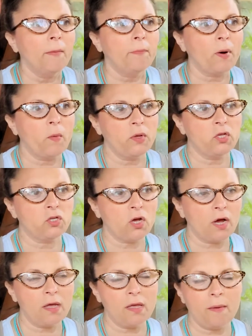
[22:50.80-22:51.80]
But when you're
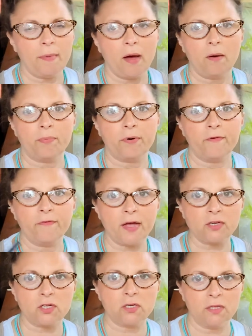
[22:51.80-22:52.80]
talking about
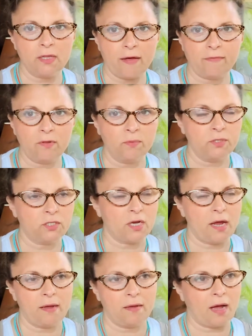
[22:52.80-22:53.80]
professional level, which
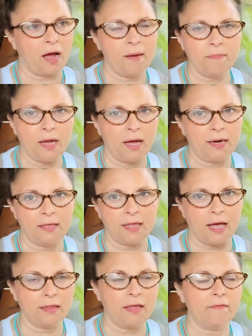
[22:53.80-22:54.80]
I'm not at
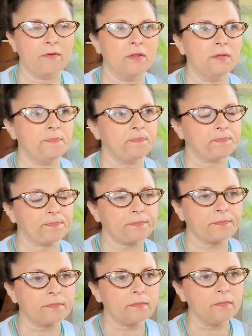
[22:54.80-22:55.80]
that level,
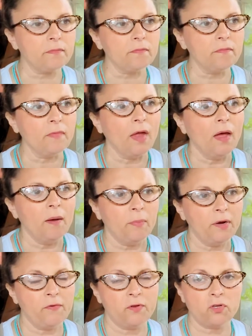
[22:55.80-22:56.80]

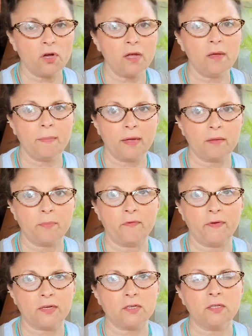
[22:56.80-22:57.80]
but if you're talking about the
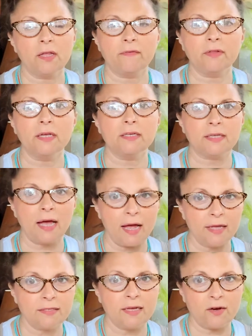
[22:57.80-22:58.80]
professional level,
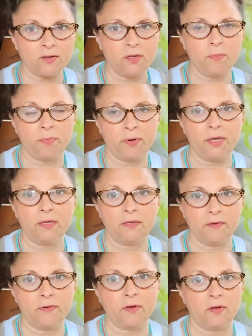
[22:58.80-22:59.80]
it's actually pretty
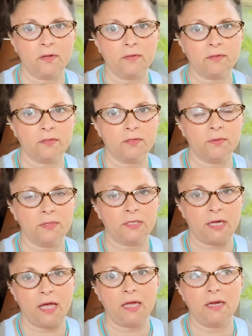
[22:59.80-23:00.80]
difficult to
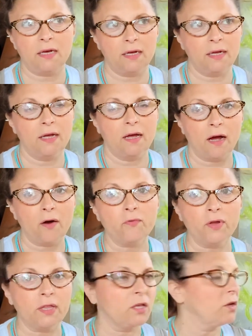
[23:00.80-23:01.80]
attain a
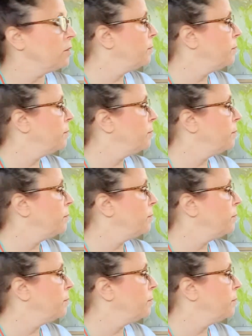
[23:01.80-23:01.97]
really good